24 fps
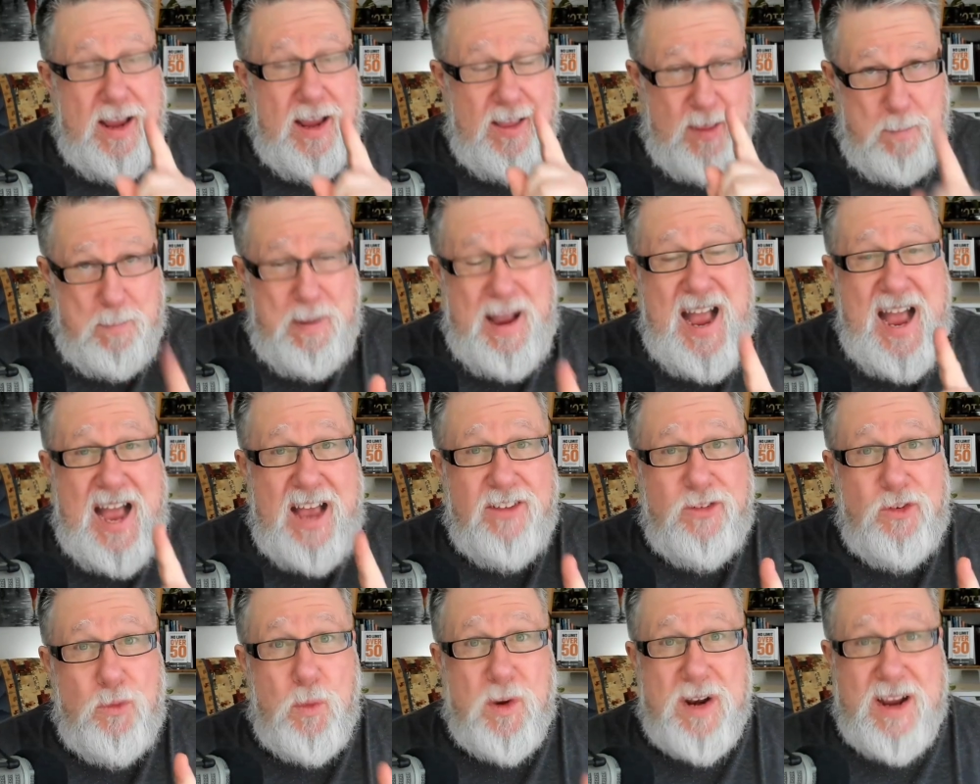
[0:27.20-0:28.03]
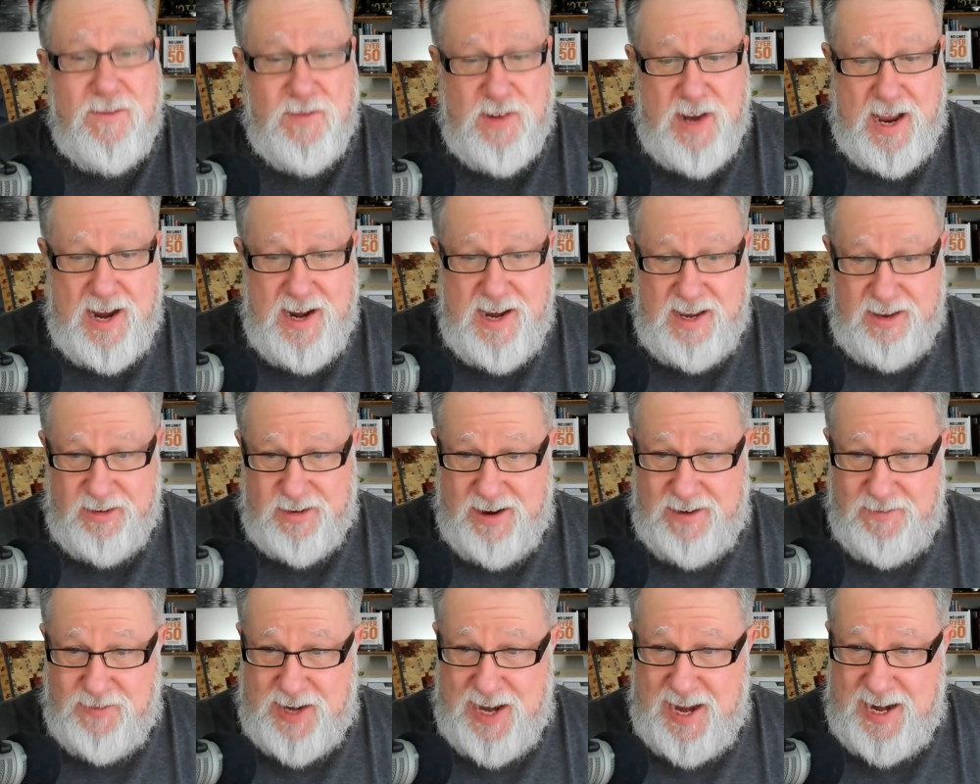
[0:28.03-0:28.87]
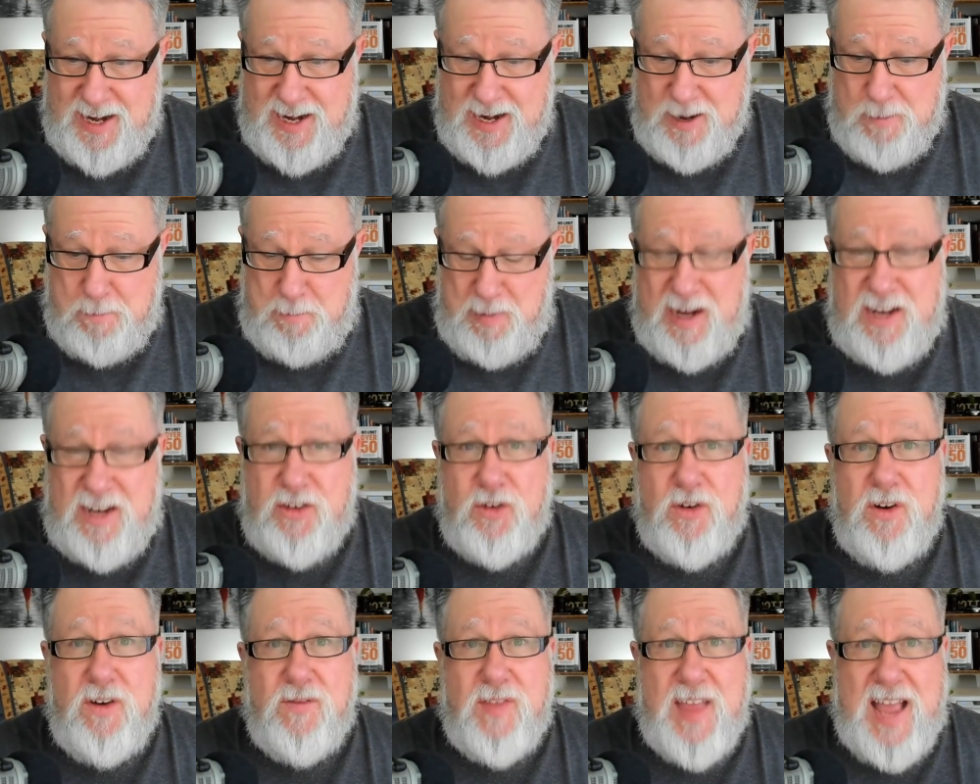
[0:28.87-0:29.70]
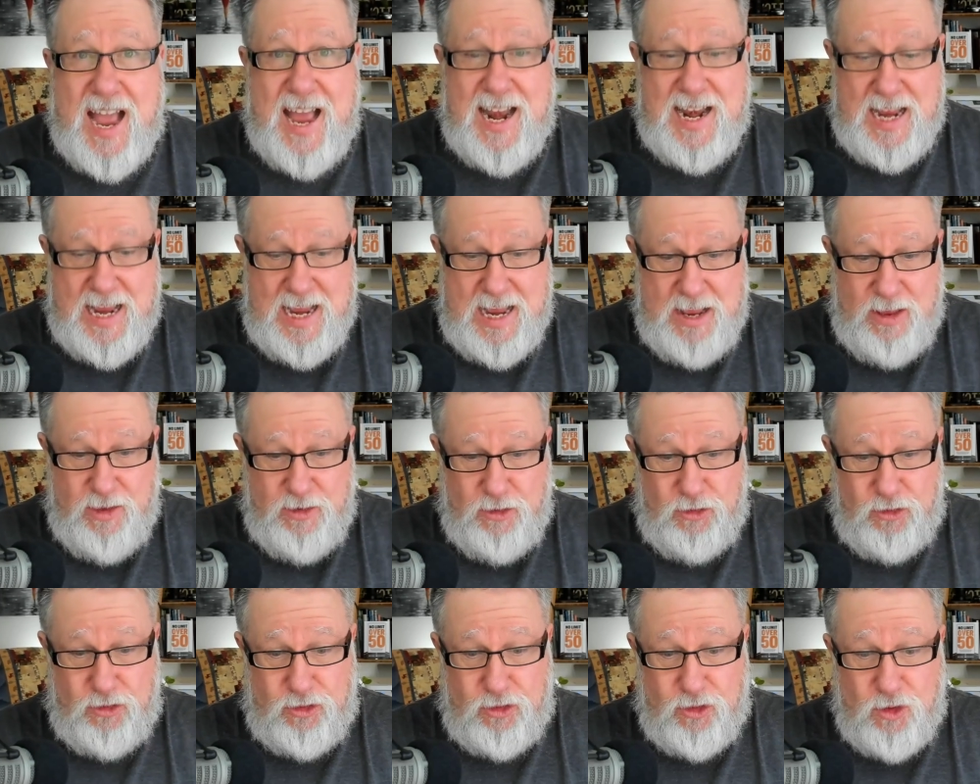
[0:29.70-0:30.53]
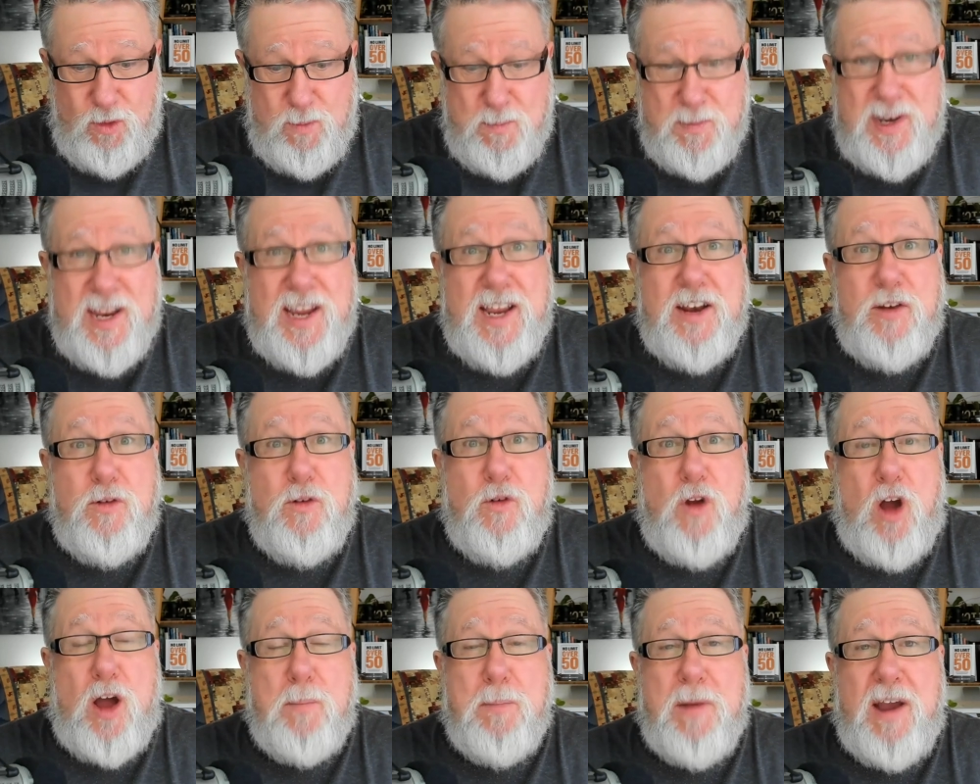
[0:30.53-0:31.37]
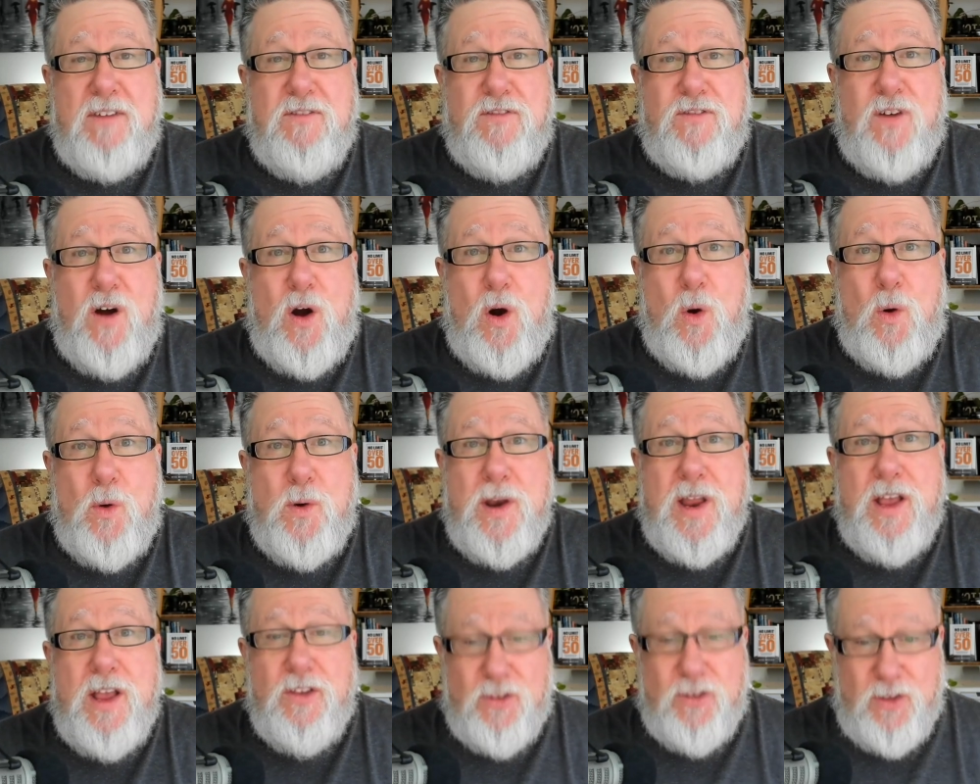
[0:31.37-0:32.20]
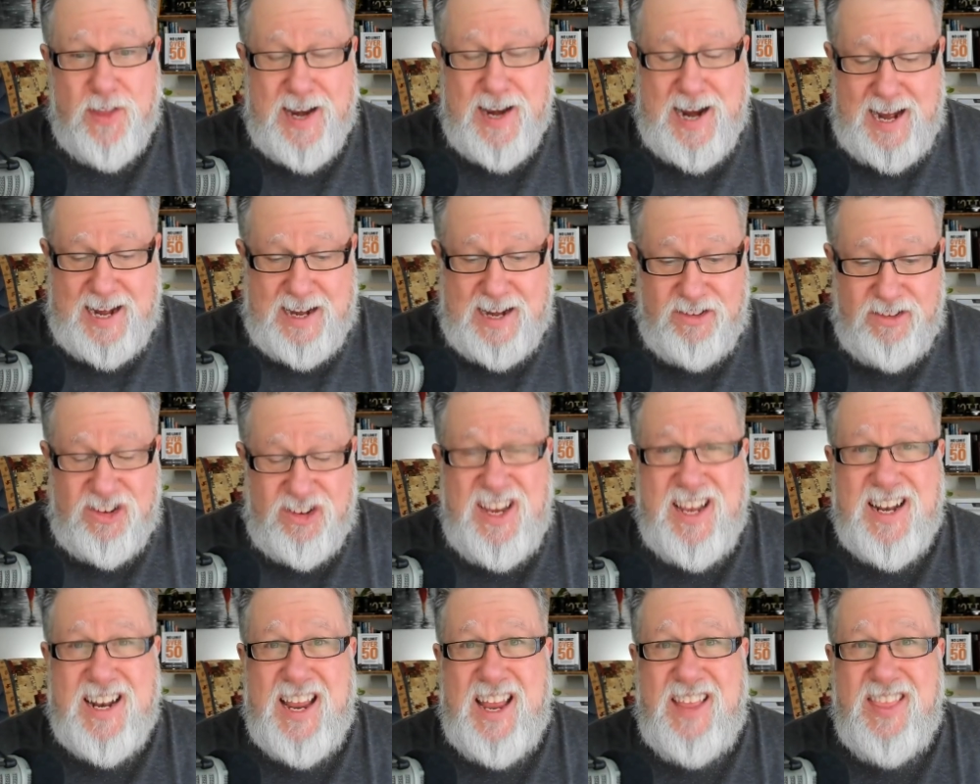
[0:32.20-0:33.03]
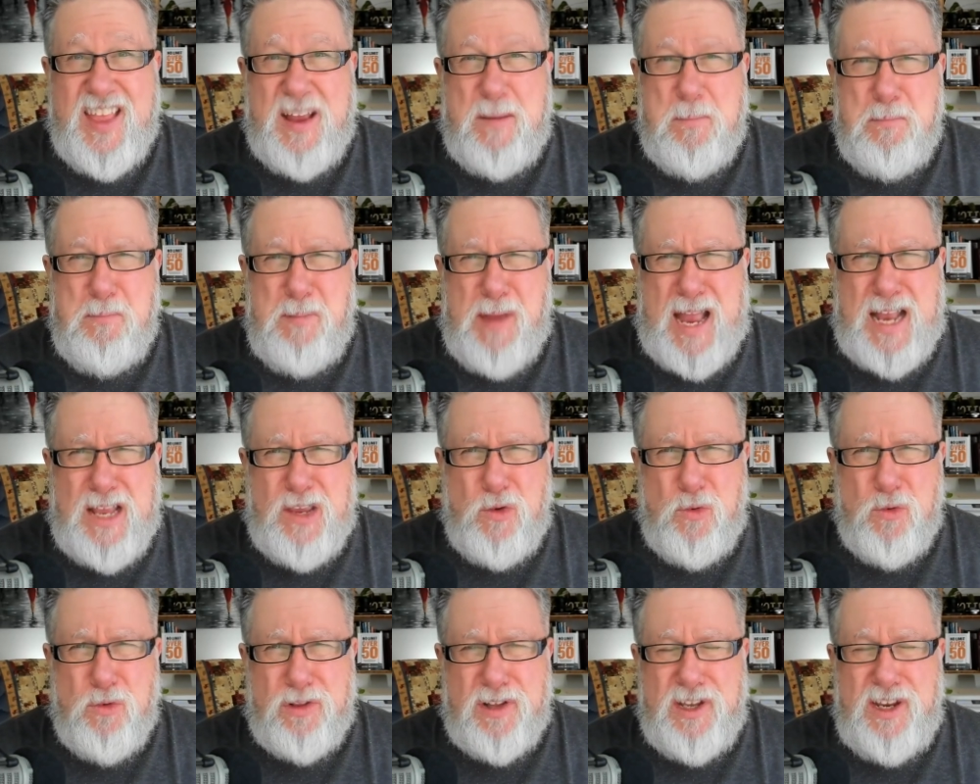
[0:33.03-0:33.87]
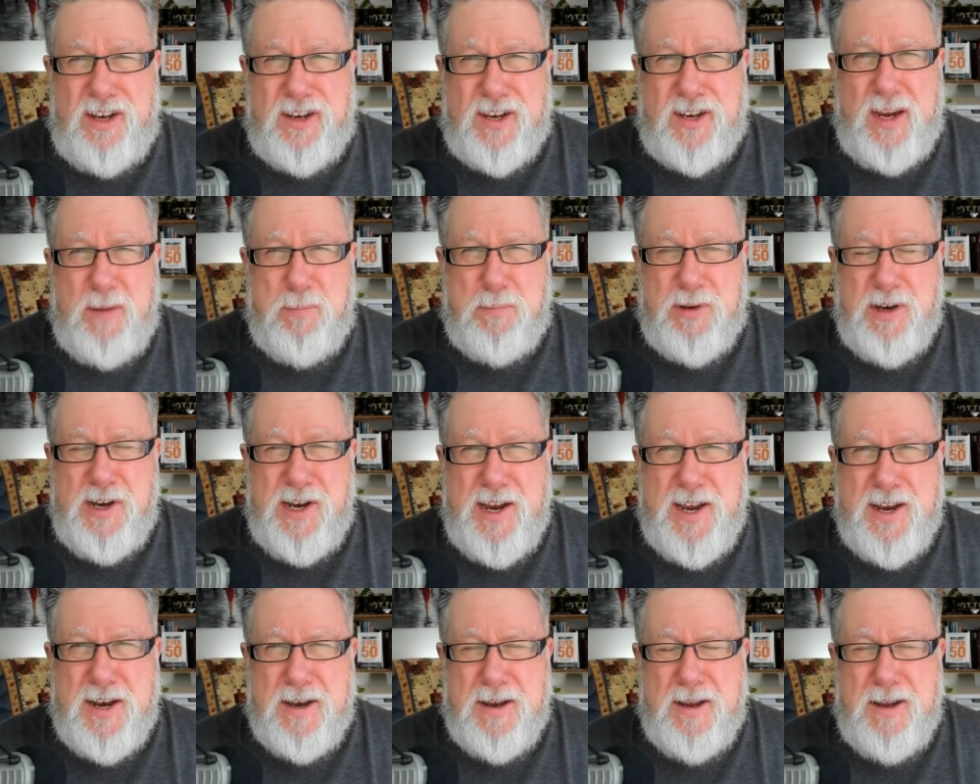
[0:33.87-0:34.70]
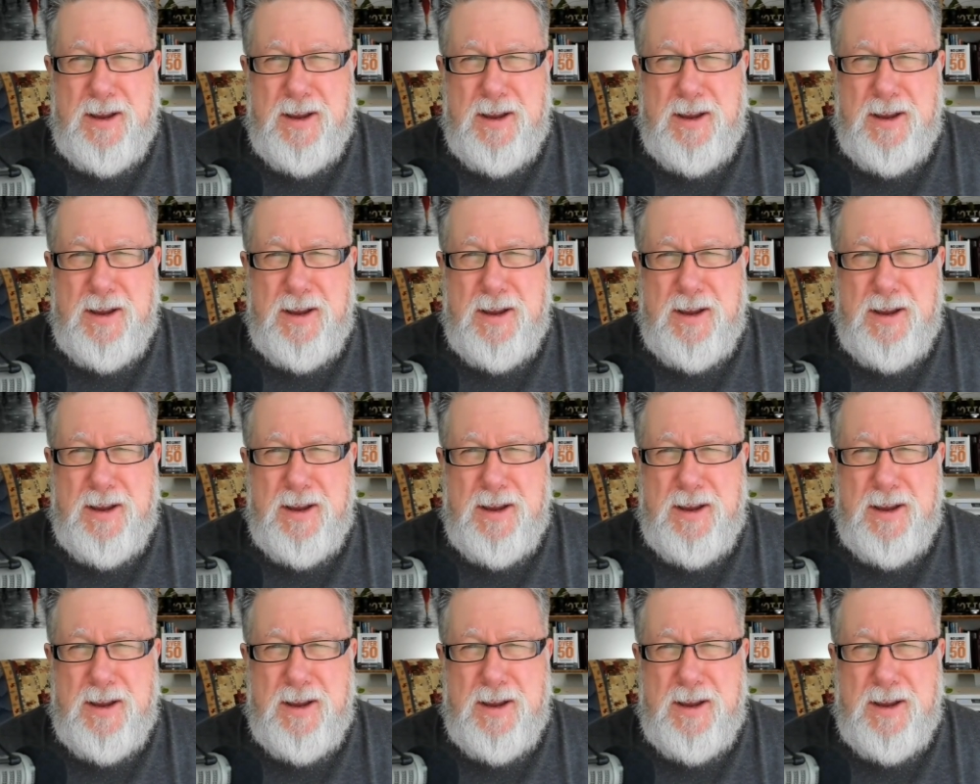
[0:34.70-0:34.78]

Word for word: the past, what I've done is I've taken a picture of that, zoomed in on my phone so that I could see it, and then manually typed it in.